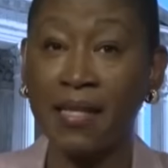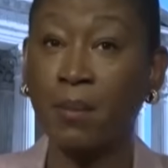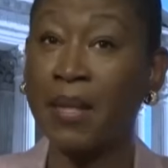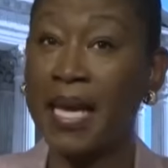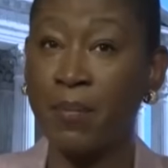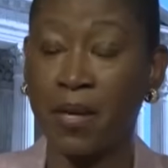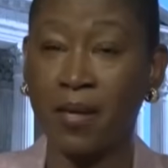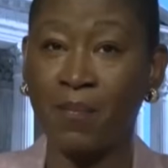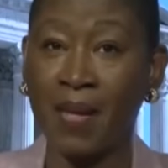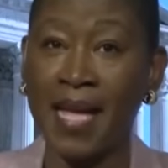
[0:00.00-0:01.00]
the
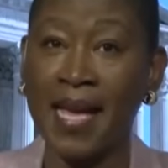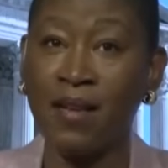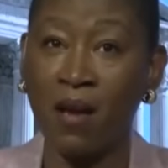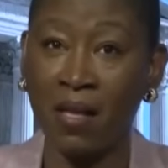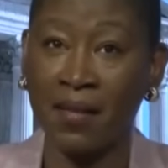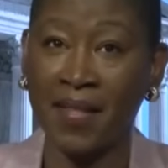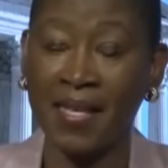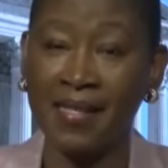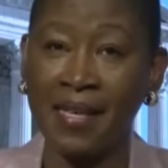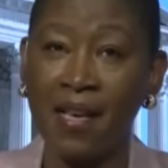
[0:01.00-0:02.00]
playbook behind all of
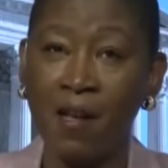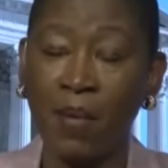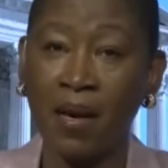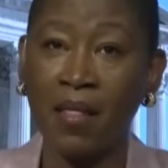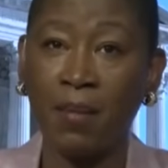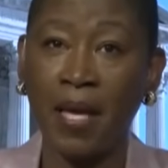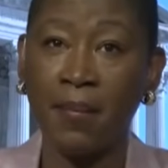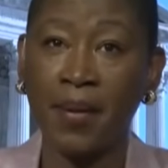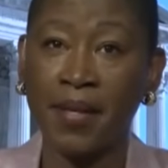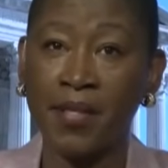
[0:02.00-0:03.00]
this. Part of the
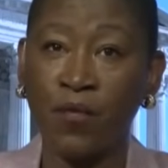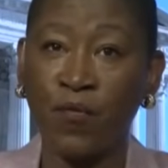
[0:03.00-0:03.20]
playbook is to